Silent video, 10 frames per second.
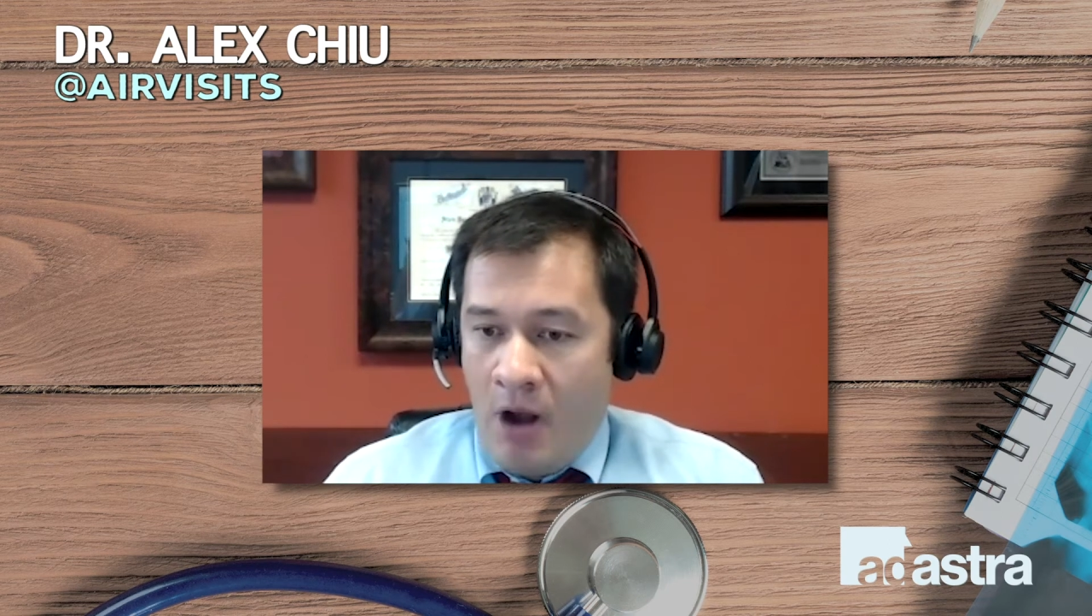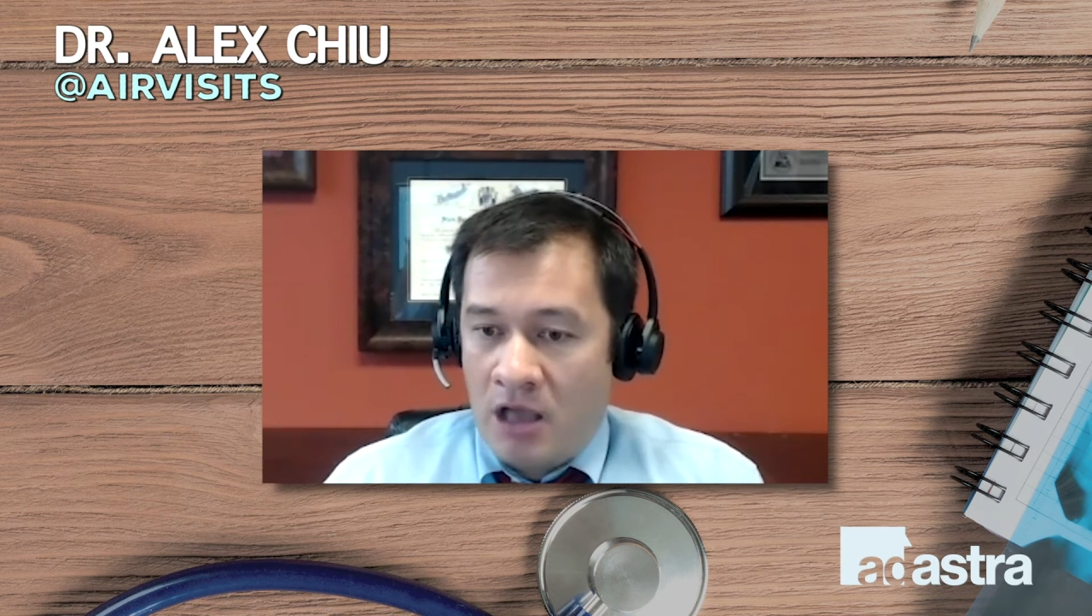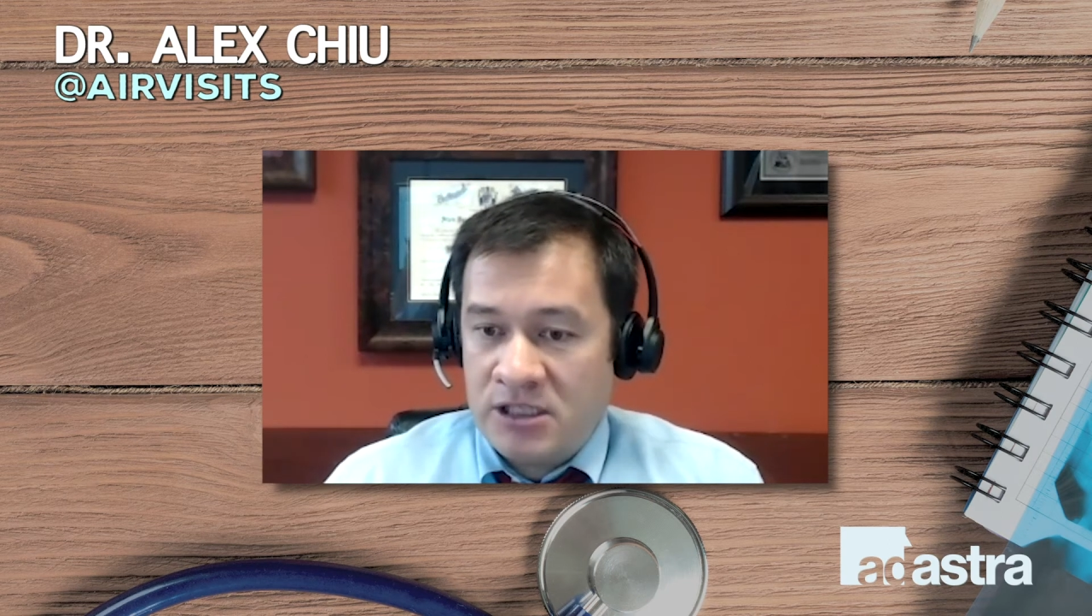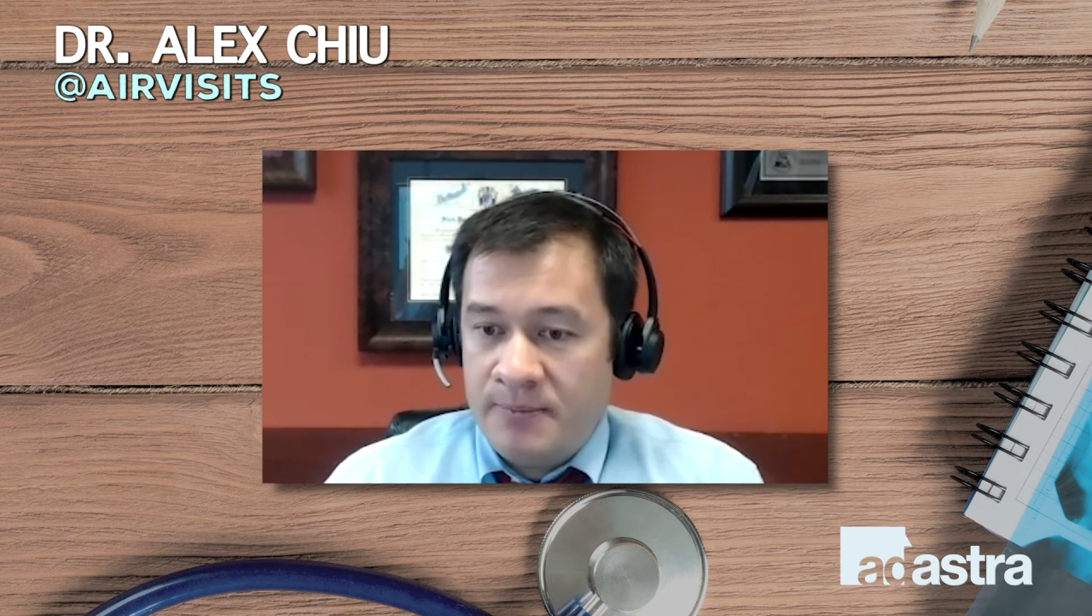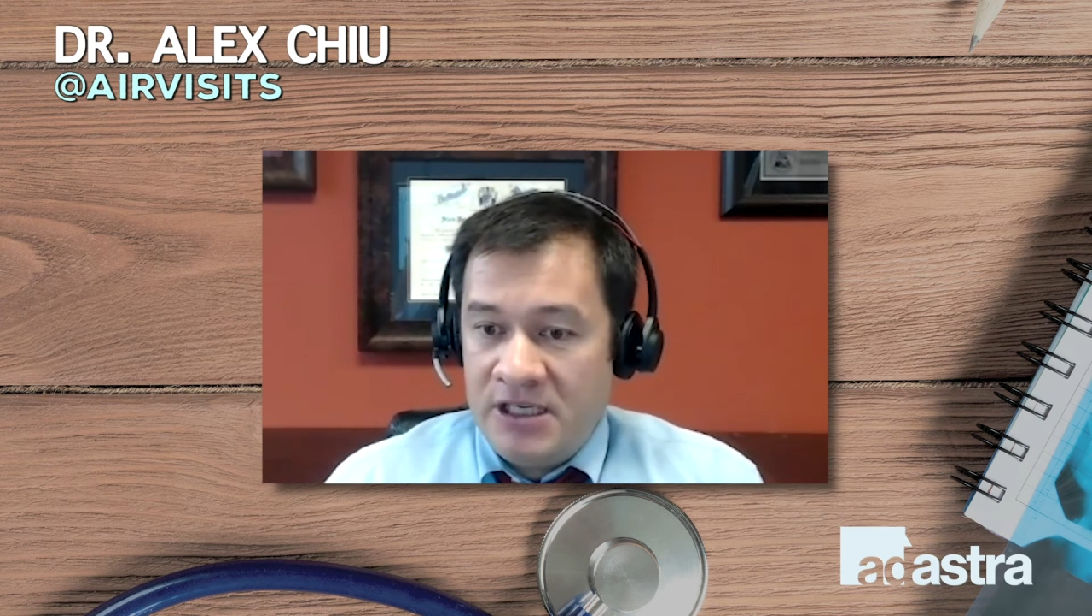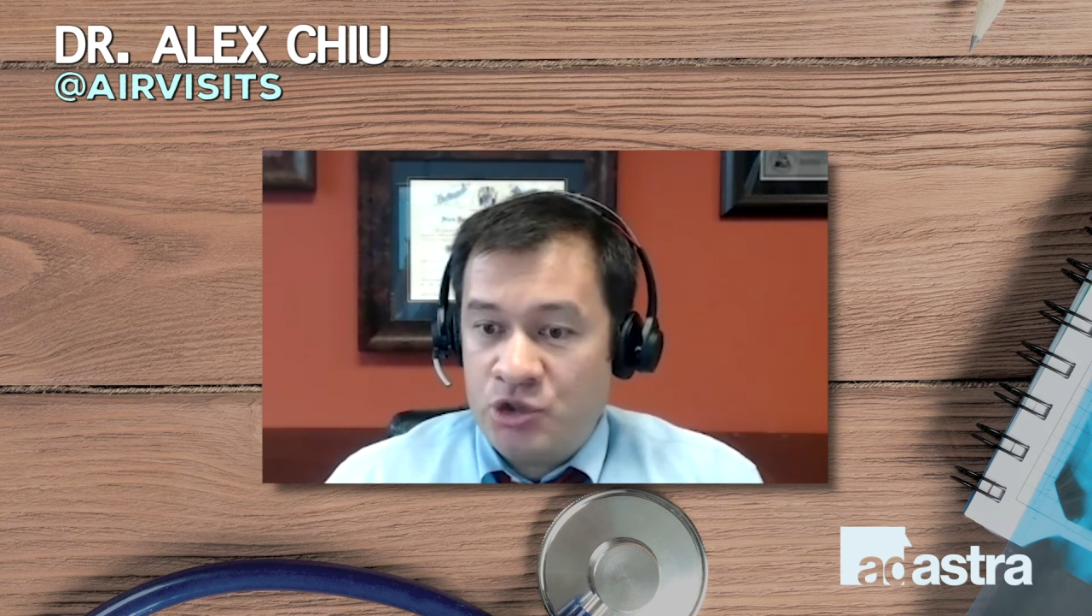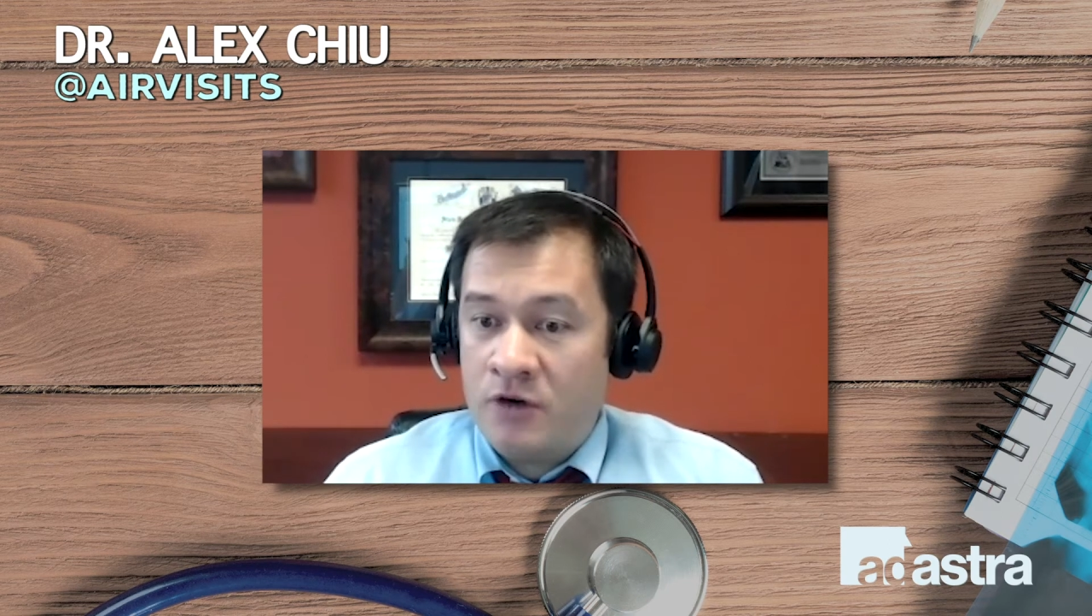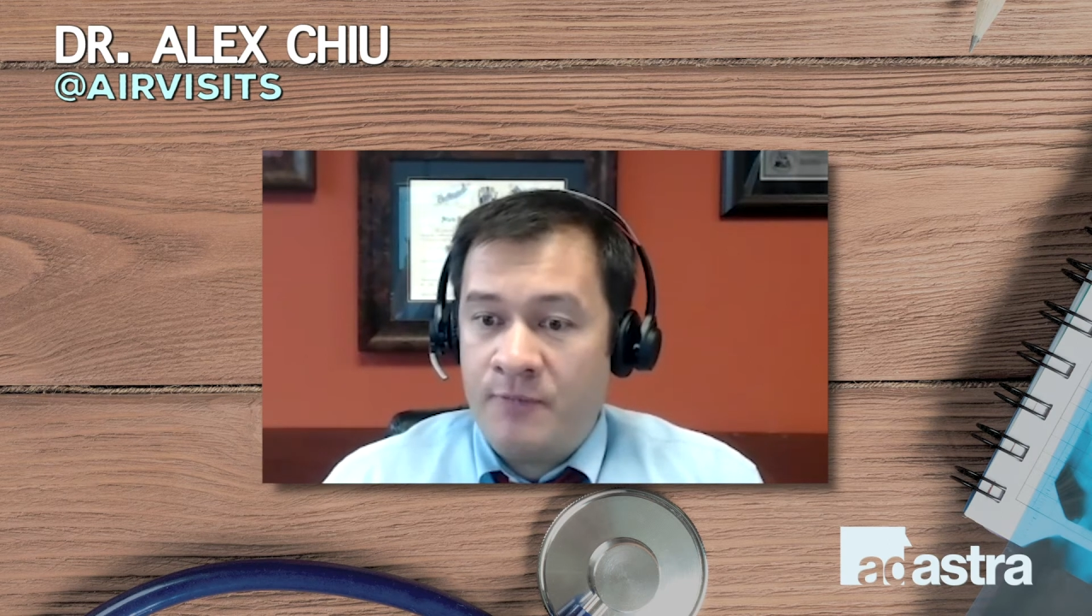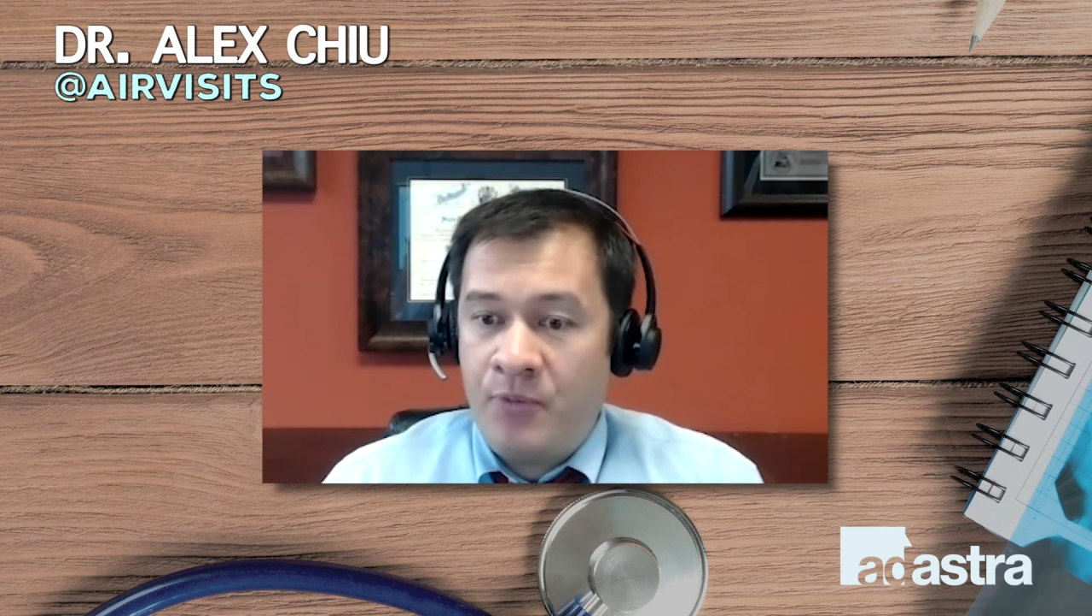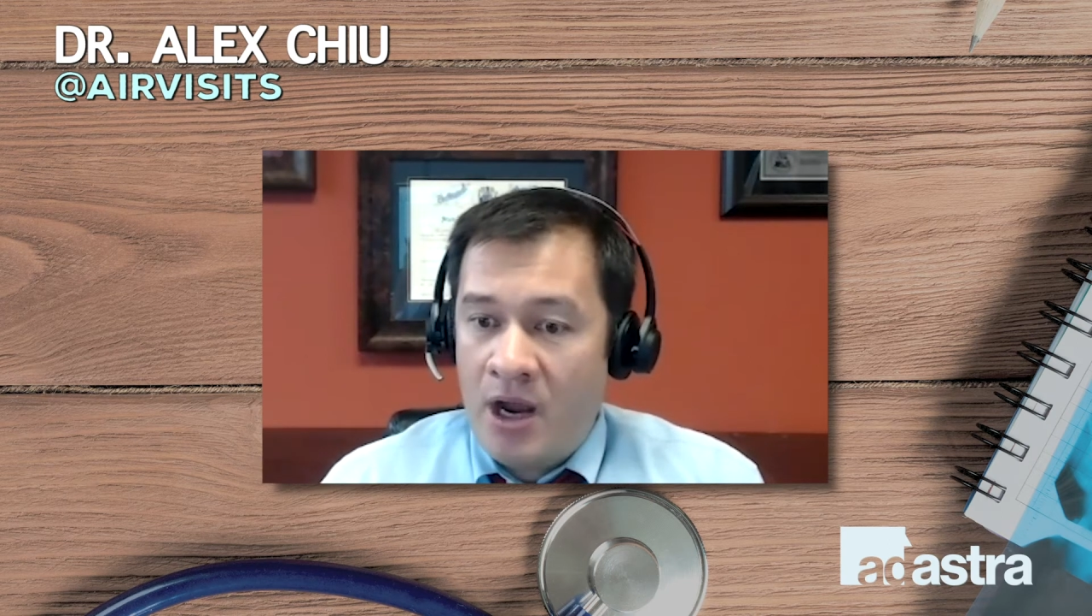possibly
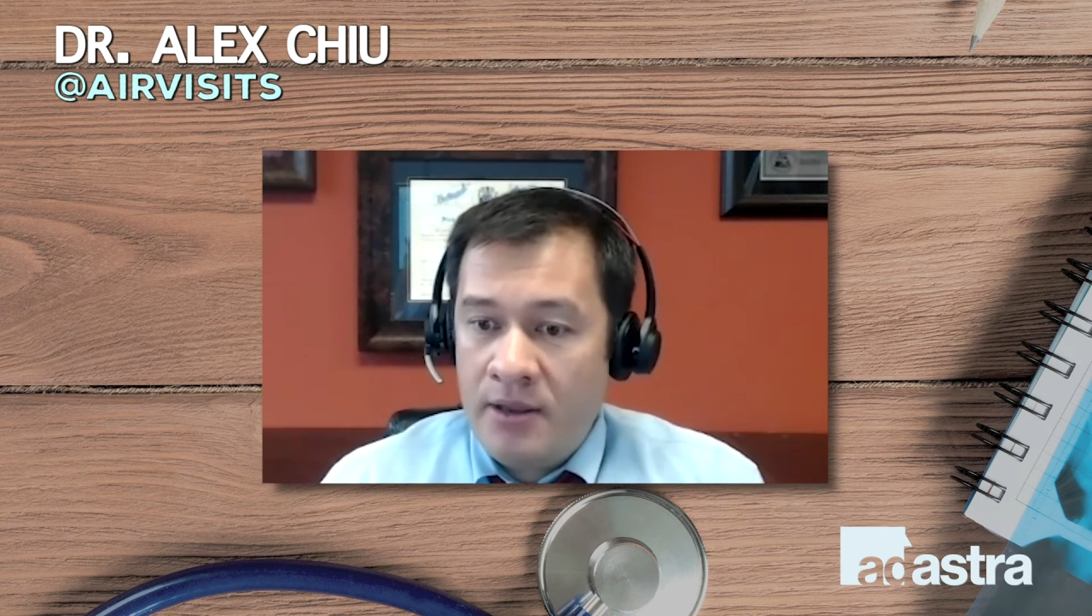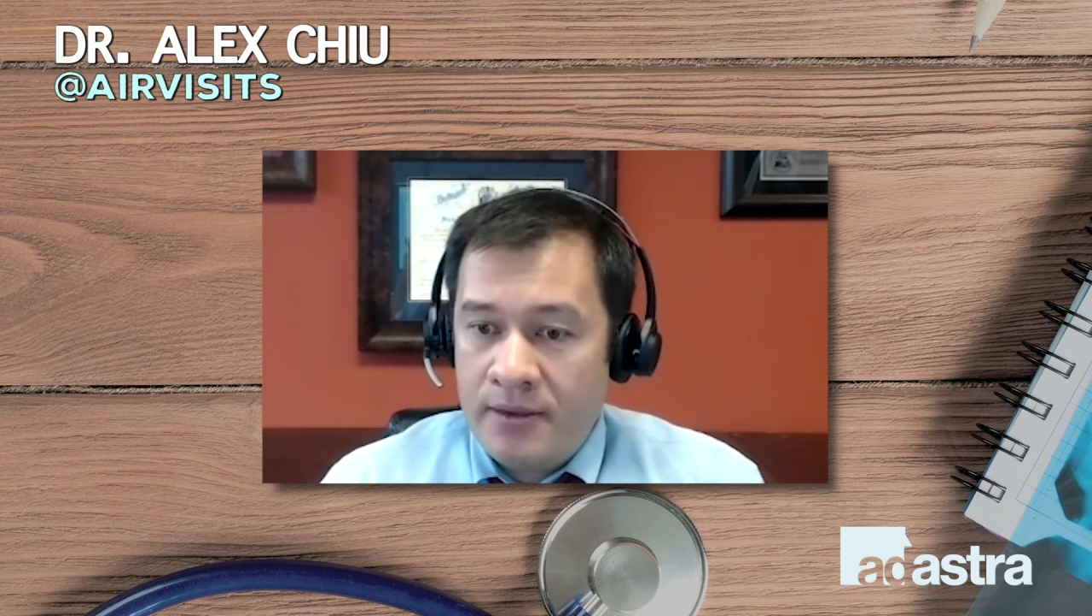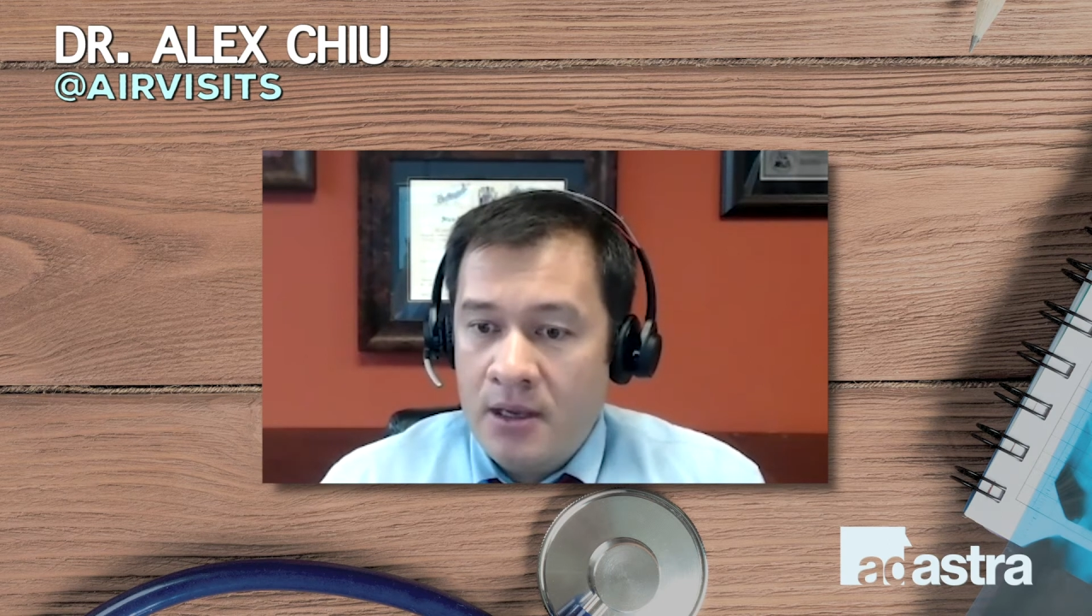short of breath.